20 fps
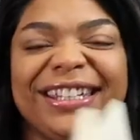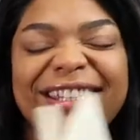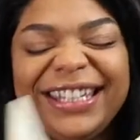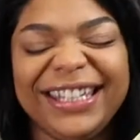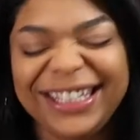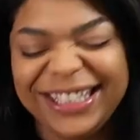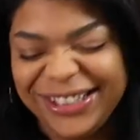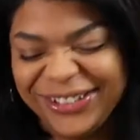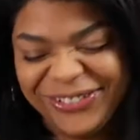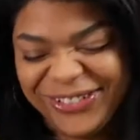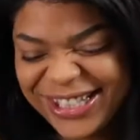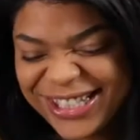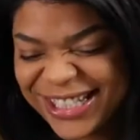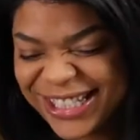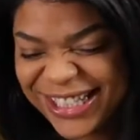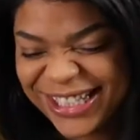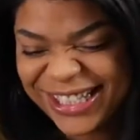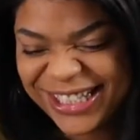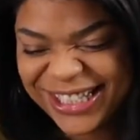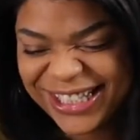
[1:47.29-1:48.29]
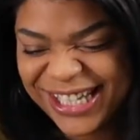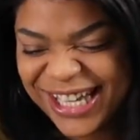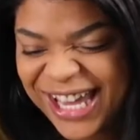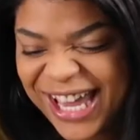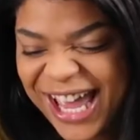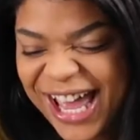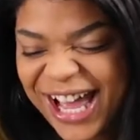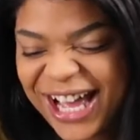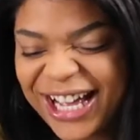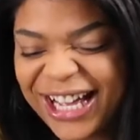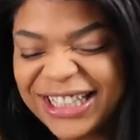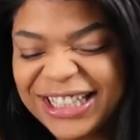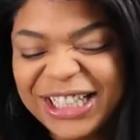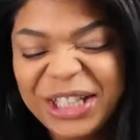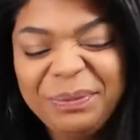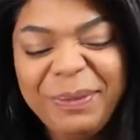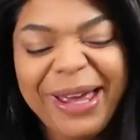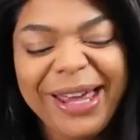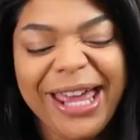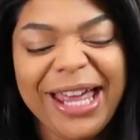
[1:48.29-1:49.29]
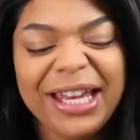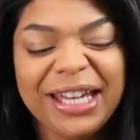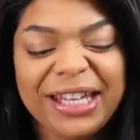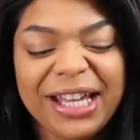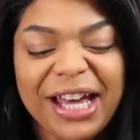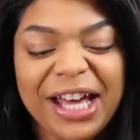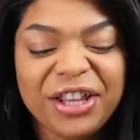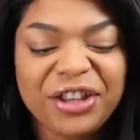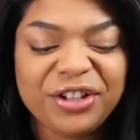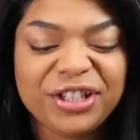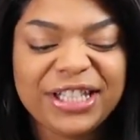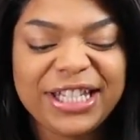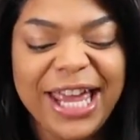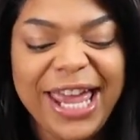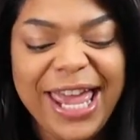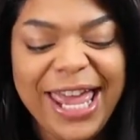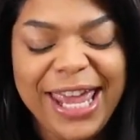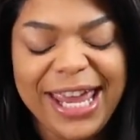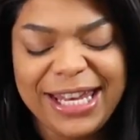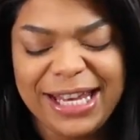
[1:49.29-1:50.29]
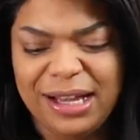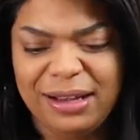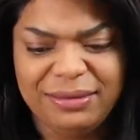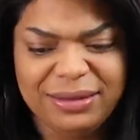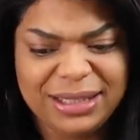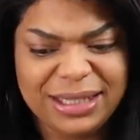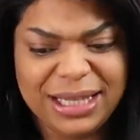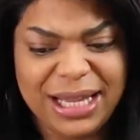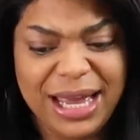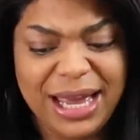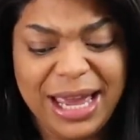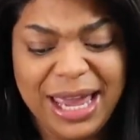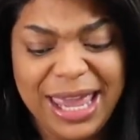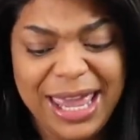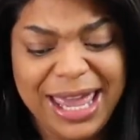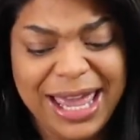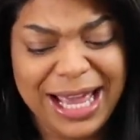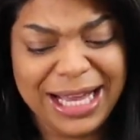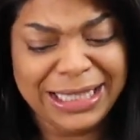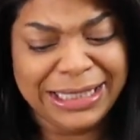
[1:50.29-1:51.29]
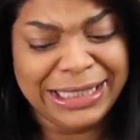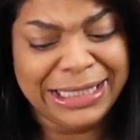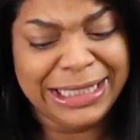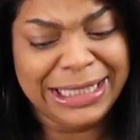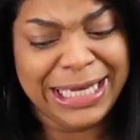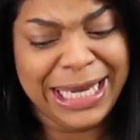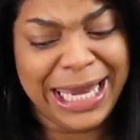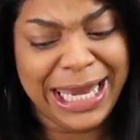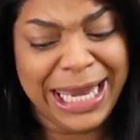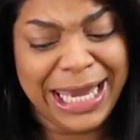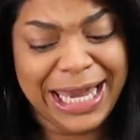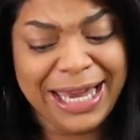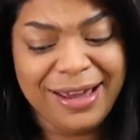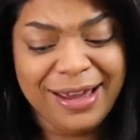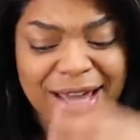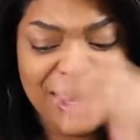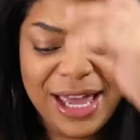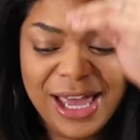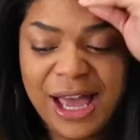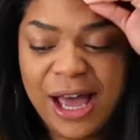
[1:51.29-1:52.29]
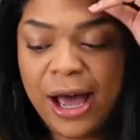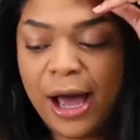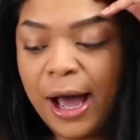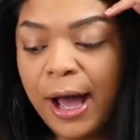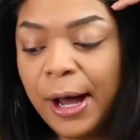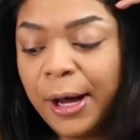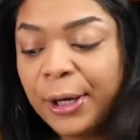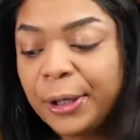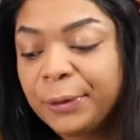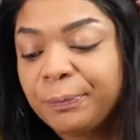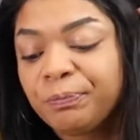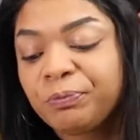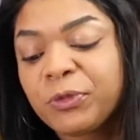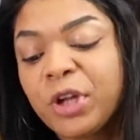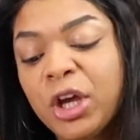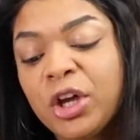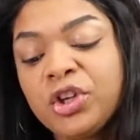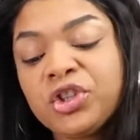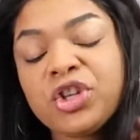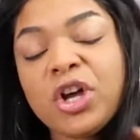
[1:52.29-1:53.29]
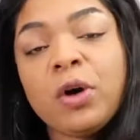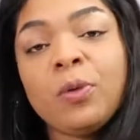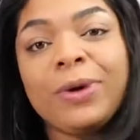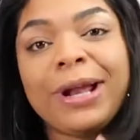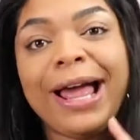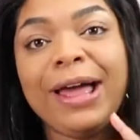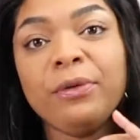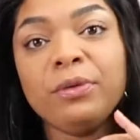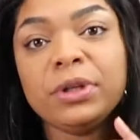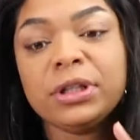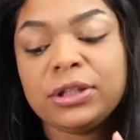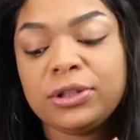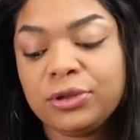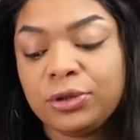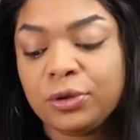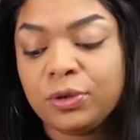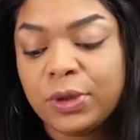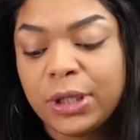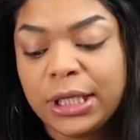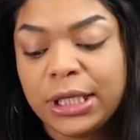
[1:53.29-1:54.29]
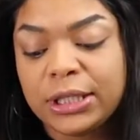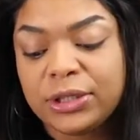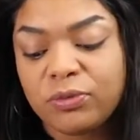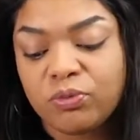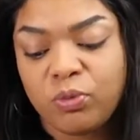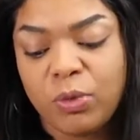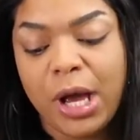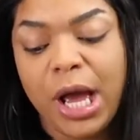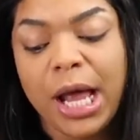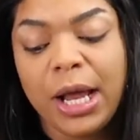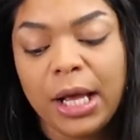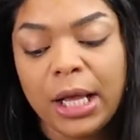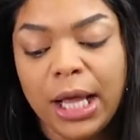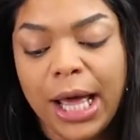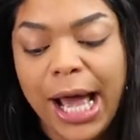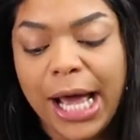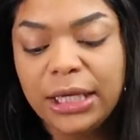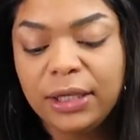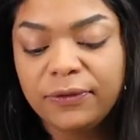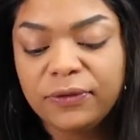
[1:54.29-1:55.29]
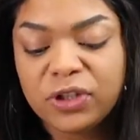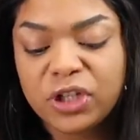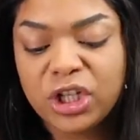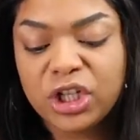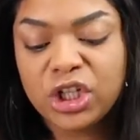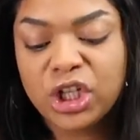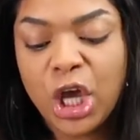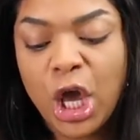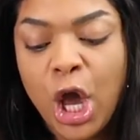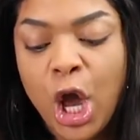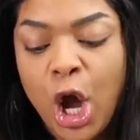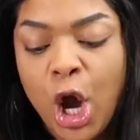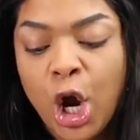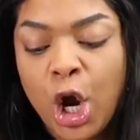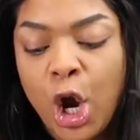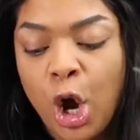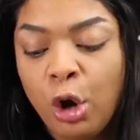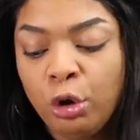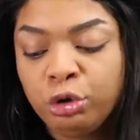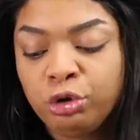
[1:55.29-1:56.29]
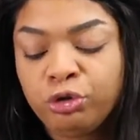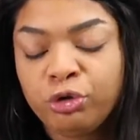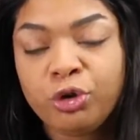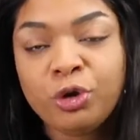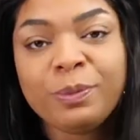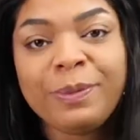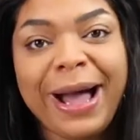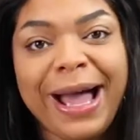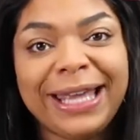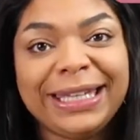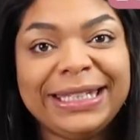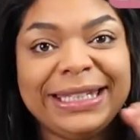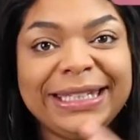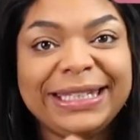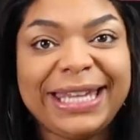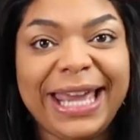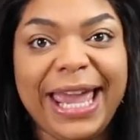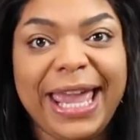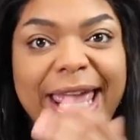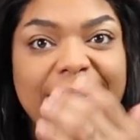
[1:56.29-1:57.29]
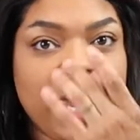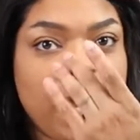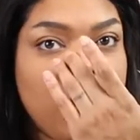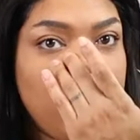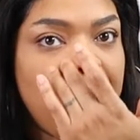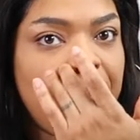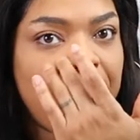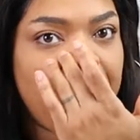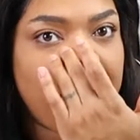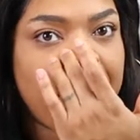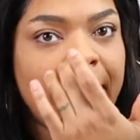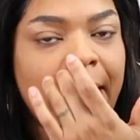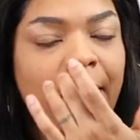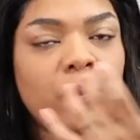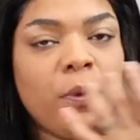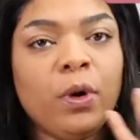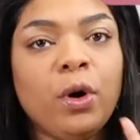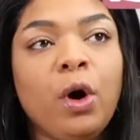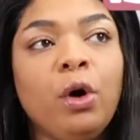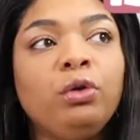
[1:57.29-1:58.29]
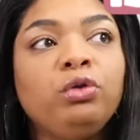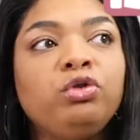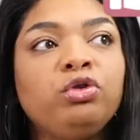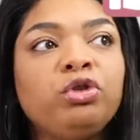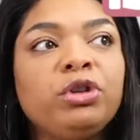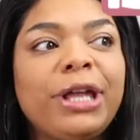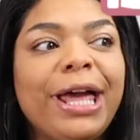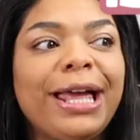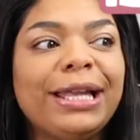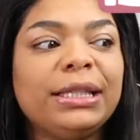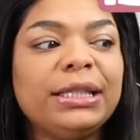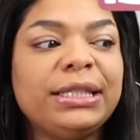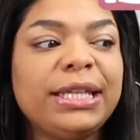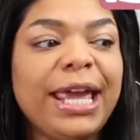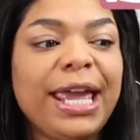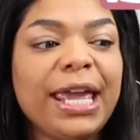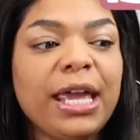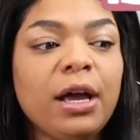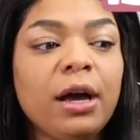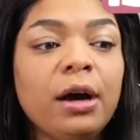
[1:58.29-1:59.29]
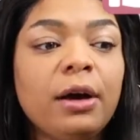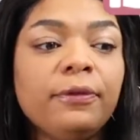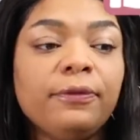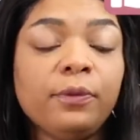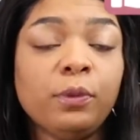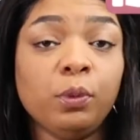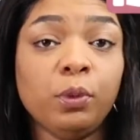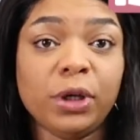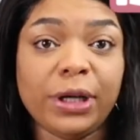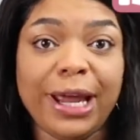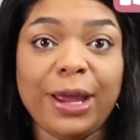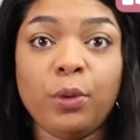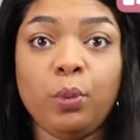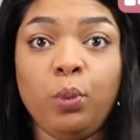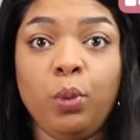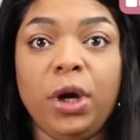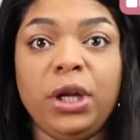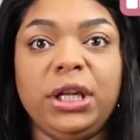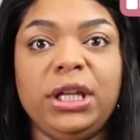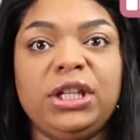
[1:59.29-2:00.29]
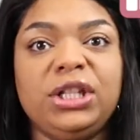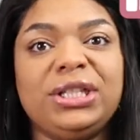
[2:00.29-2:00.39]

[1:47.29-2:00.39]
It wasn't good. I looked back at it the other day and I was like, yeah. So what I would do is kind of just go through my day, right? I would go through that day of what I wanted.